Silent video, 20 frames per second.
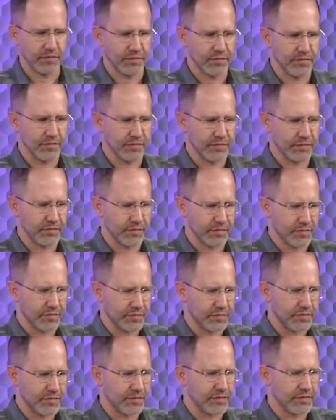that's an
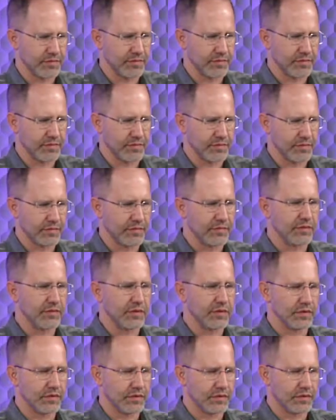abstraction. That's
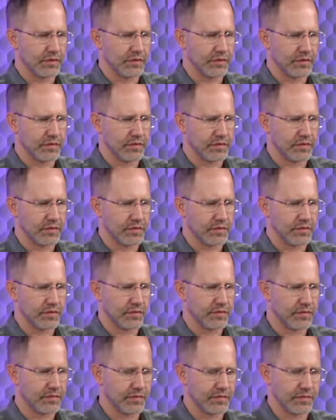the word we use to
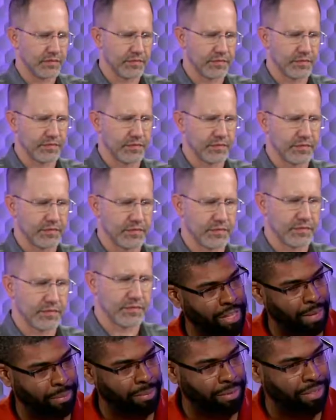describe
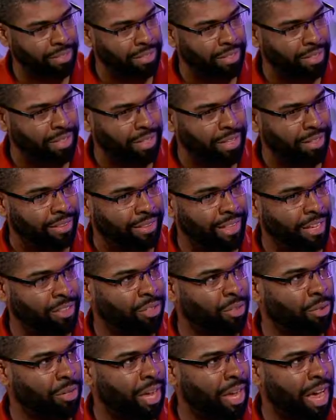concepts that
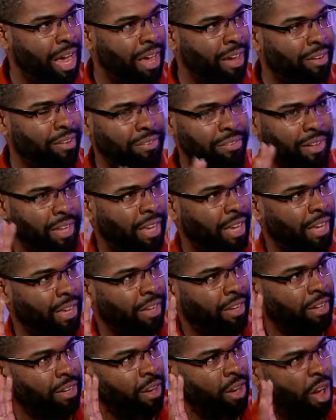don't have
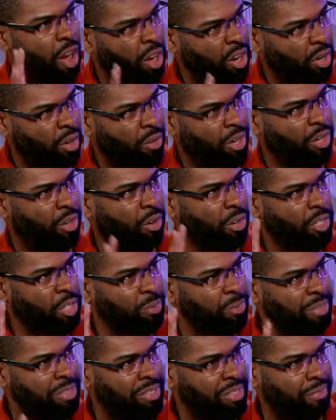a concrete or
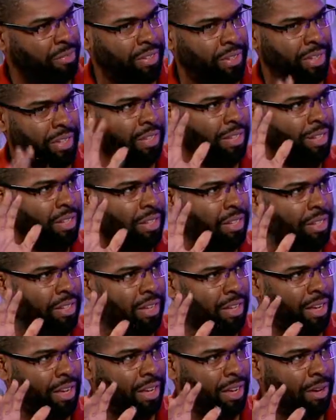specific
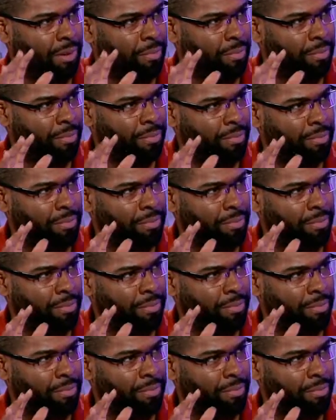um, then is